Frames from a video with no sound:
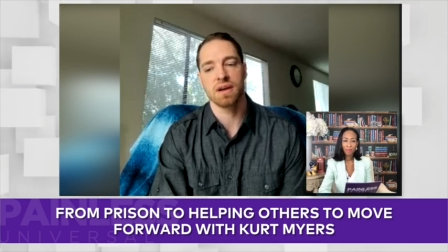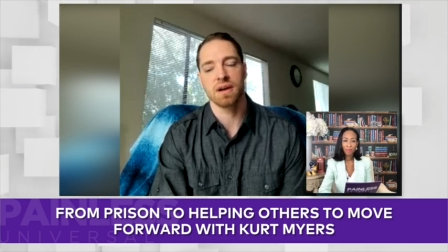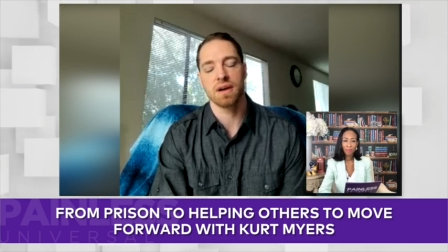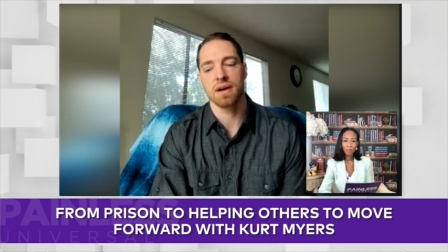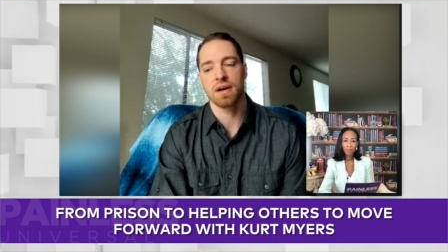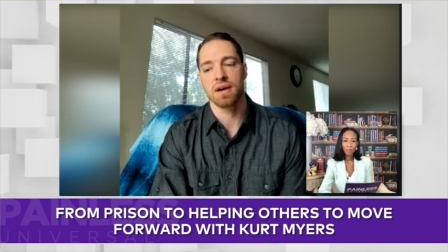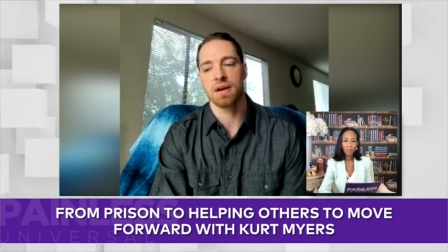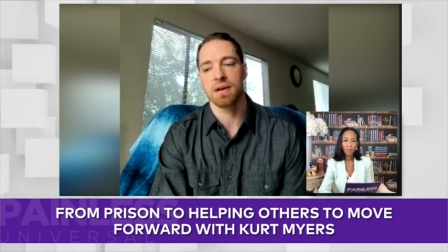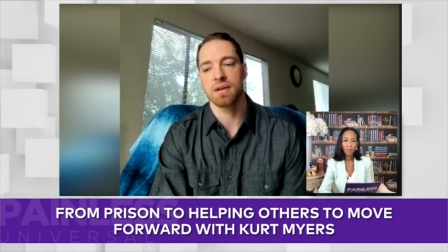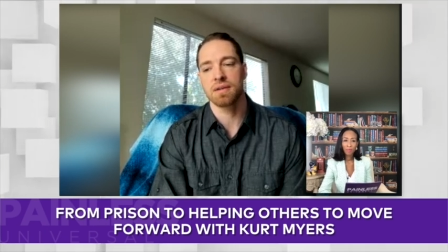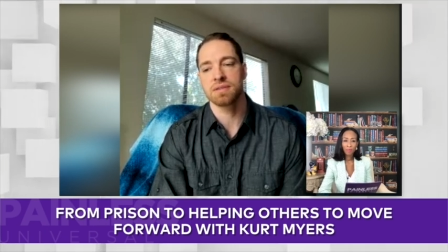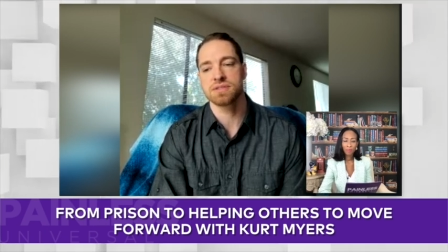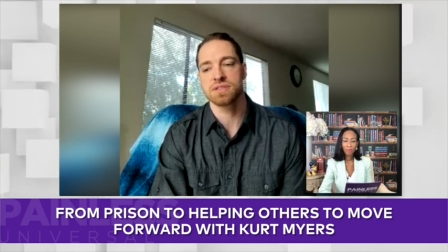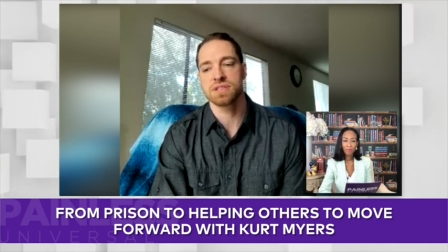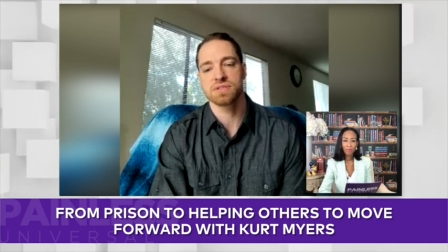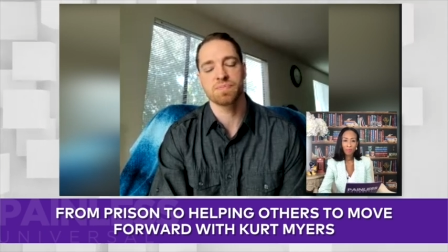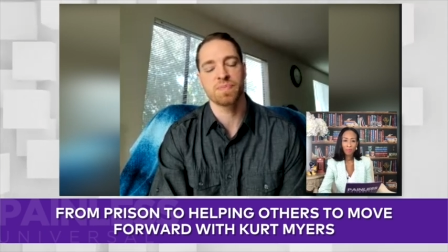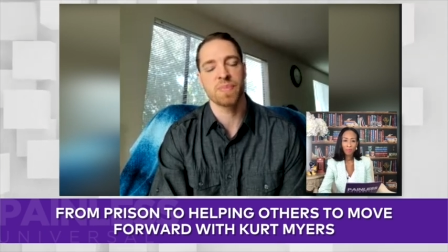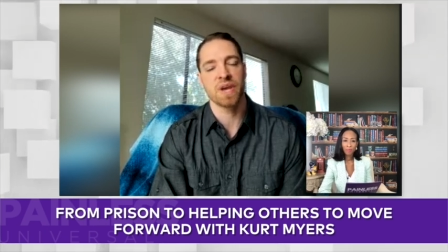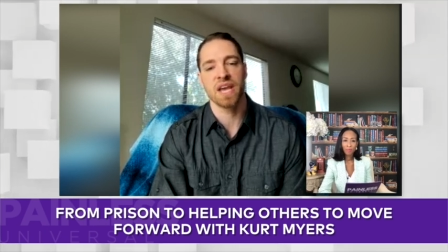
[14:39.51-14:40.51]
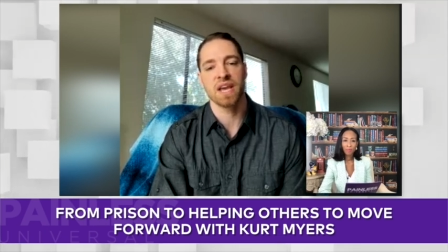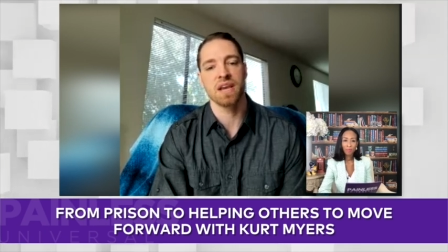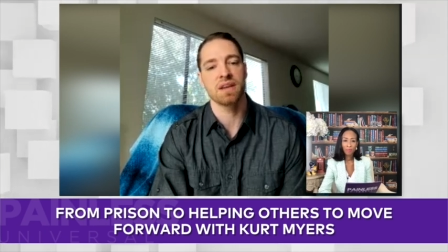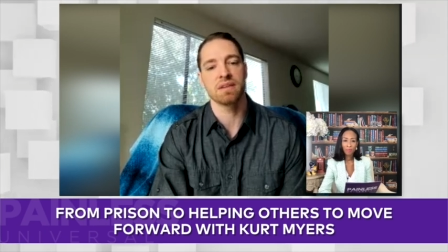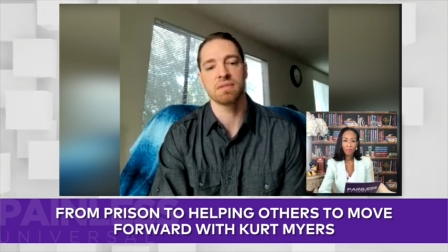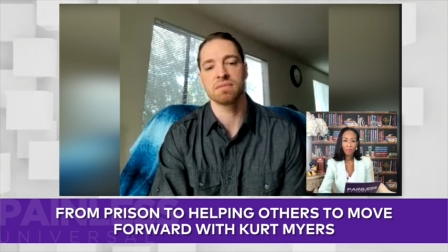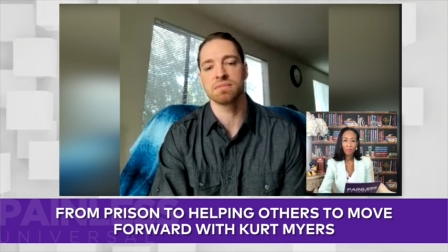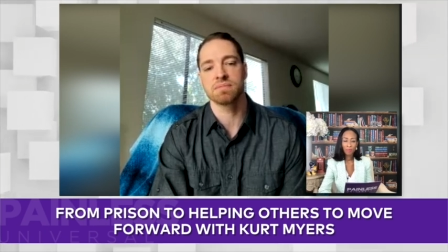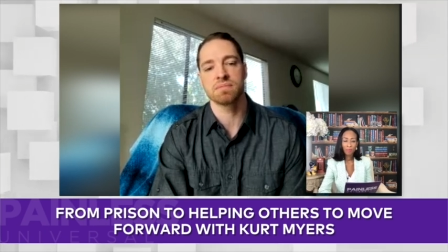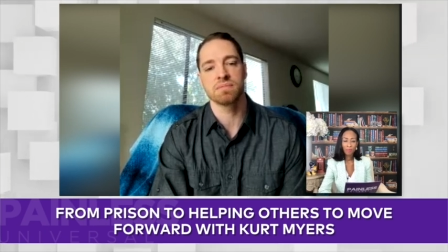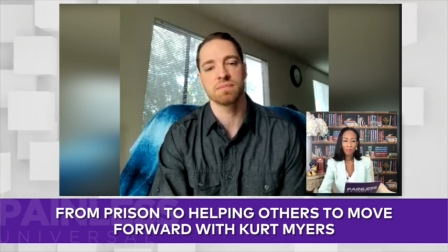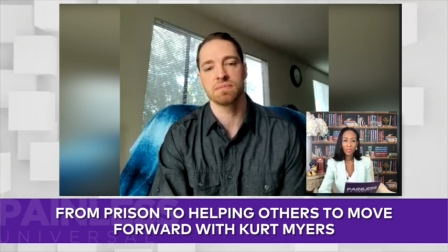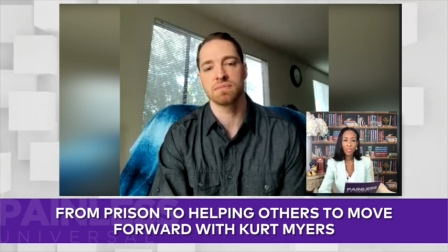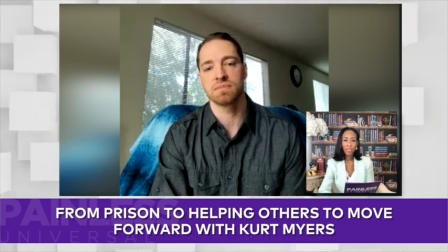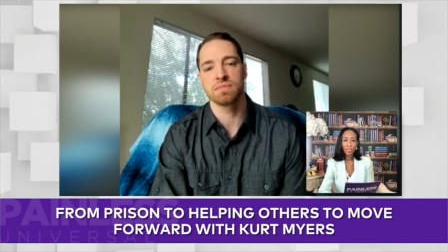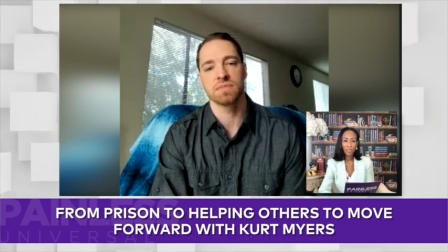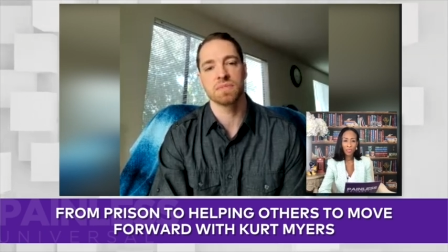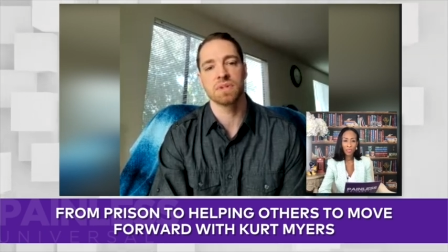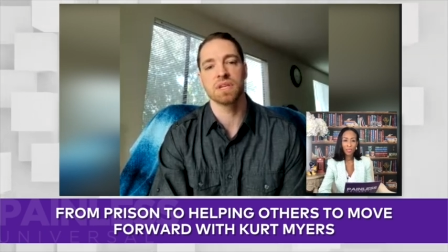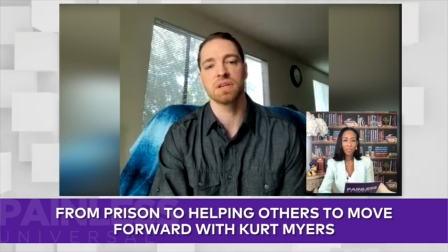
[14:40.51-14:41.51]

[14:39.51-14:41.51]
uh, just pain, yeah.